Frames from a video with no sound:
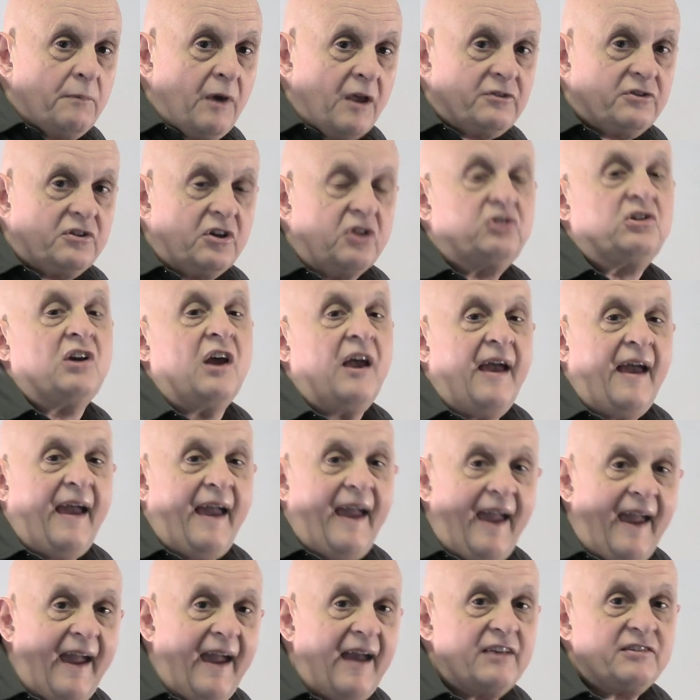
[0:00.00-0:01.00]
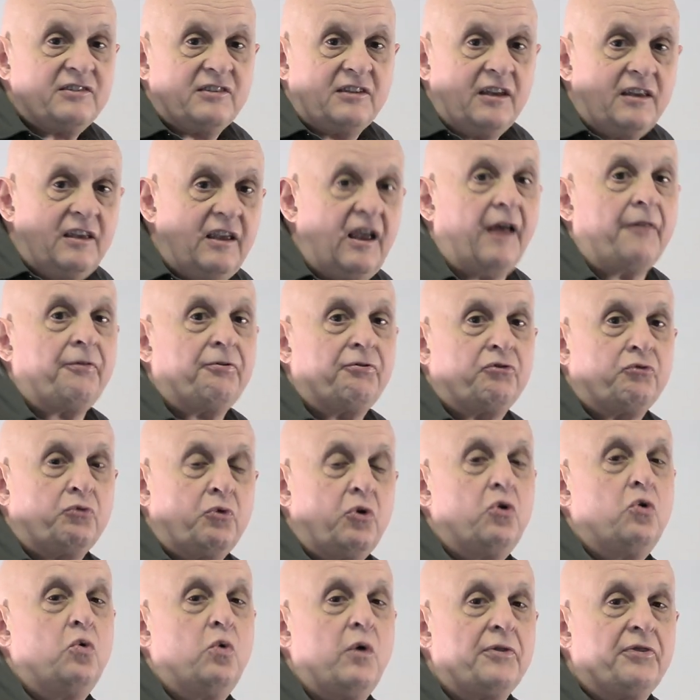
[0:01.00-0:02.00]
message has to get
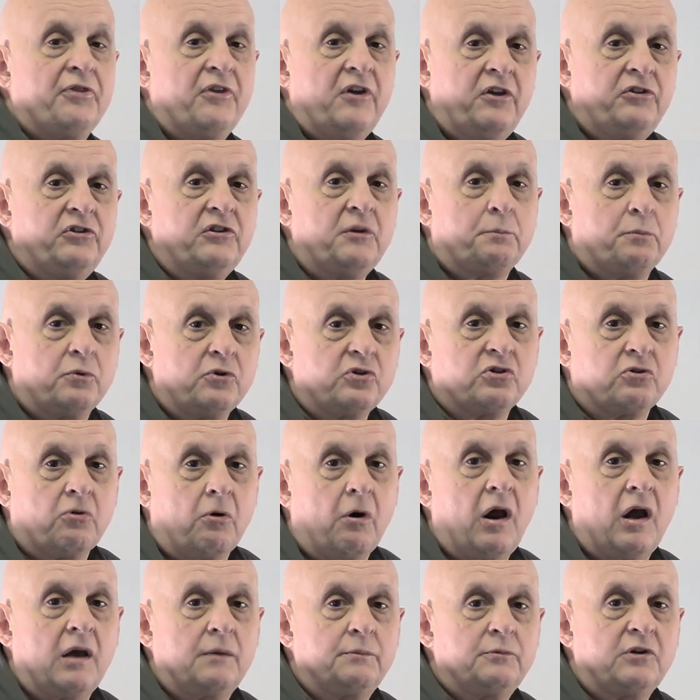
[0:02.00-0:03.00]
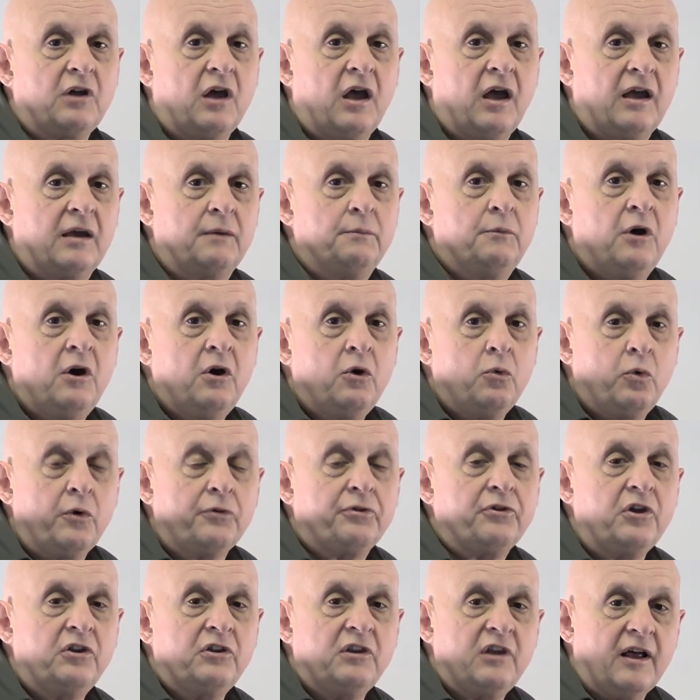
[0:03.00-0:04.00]
through within the prescribed time,
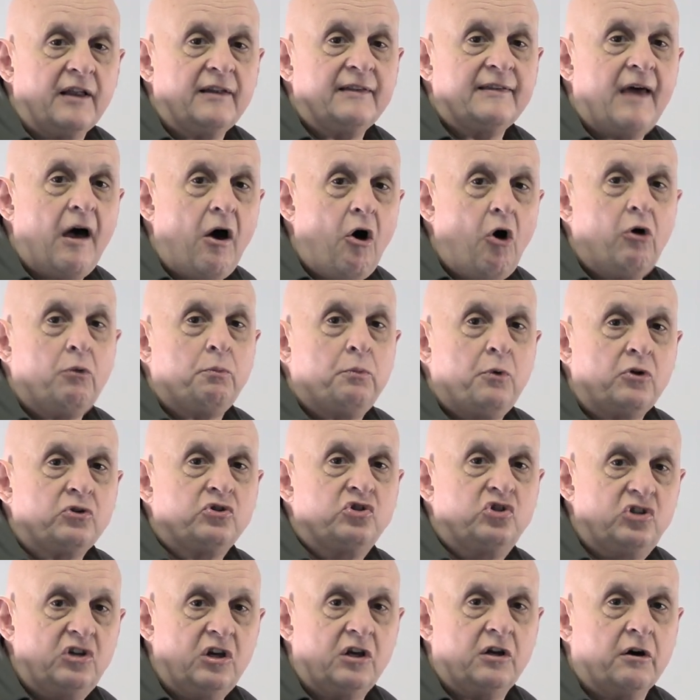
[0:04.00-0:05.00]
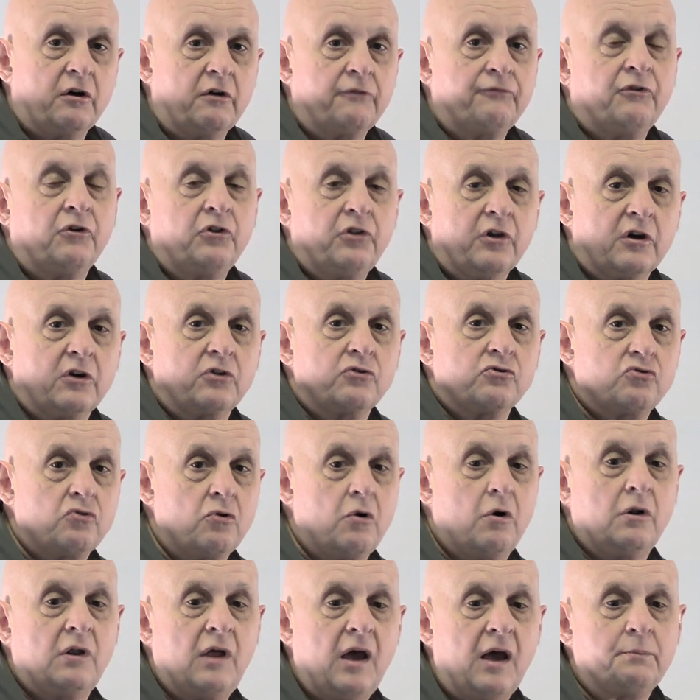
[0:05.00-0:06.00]
within the allowable jitter for the
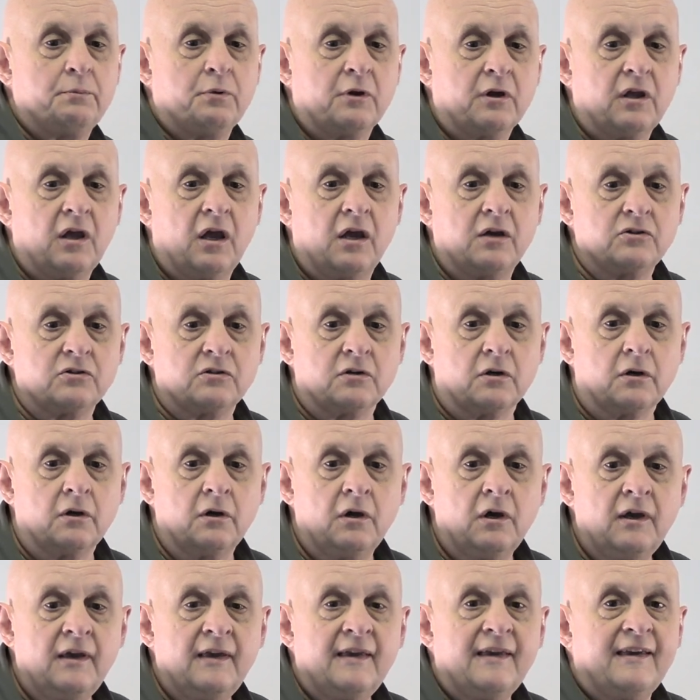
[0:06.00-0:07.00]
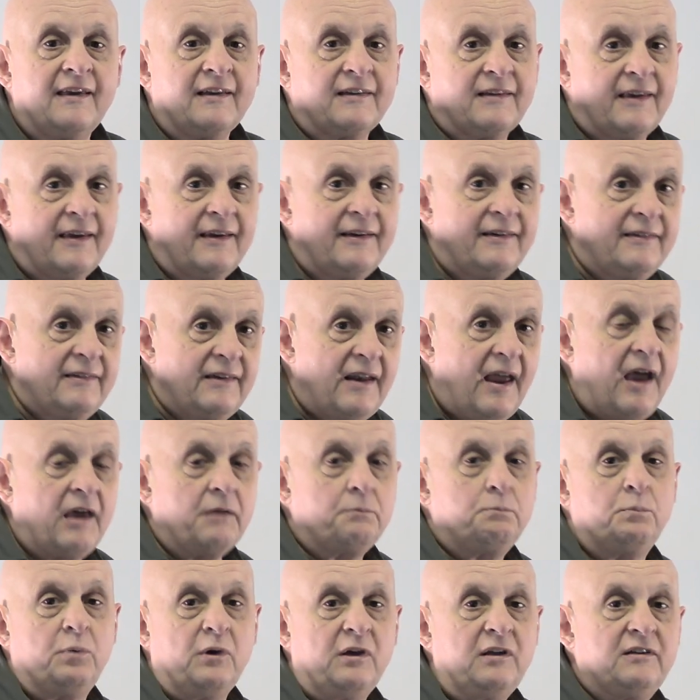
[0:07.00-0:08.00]
control application. It
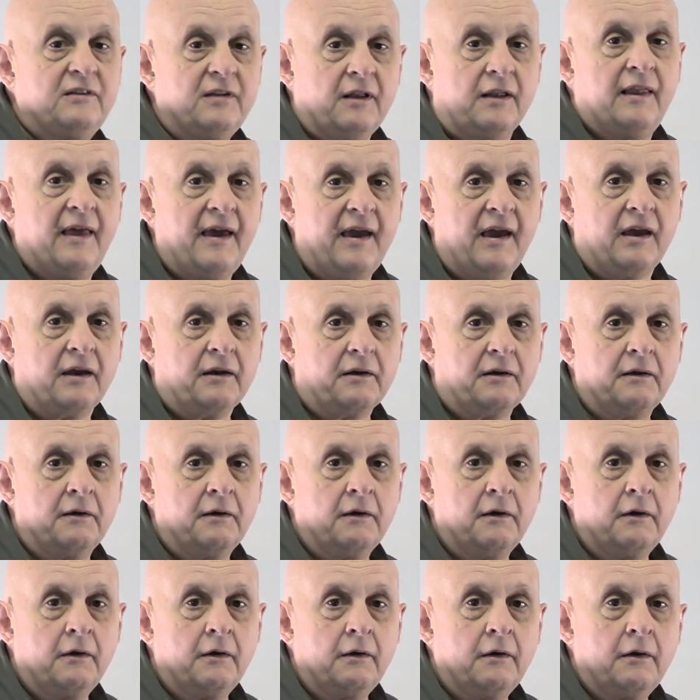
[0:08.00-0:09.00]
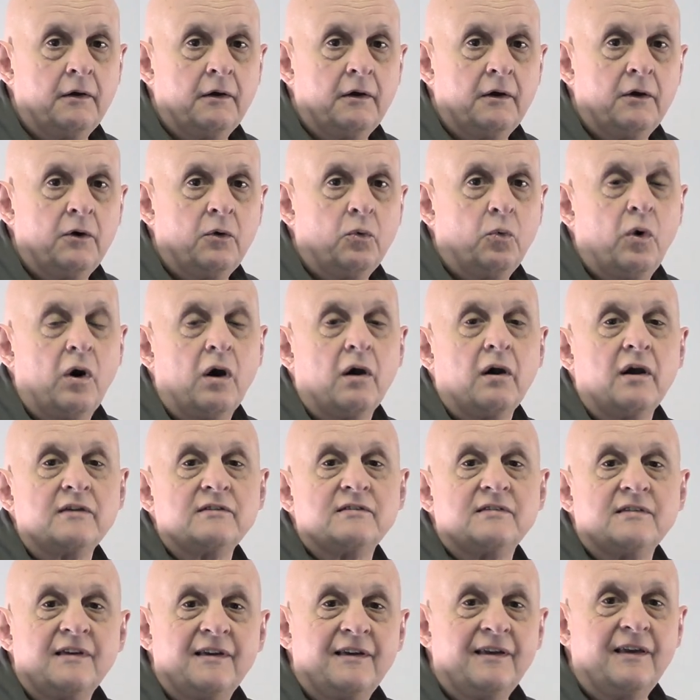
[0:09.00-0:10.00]
cannot be delayed.
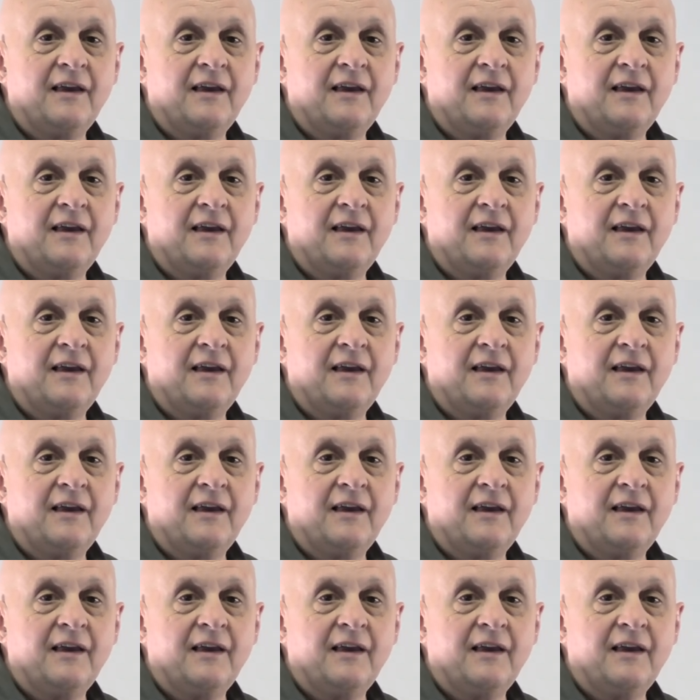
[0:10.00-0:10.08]
Whereas